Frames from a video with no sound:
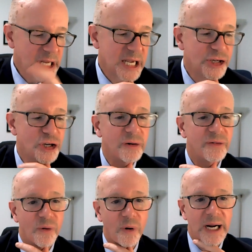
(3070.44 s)
issue
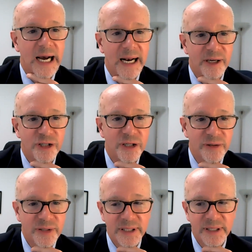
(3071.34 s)
for college
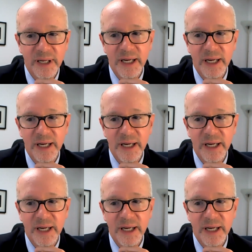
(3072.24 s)
students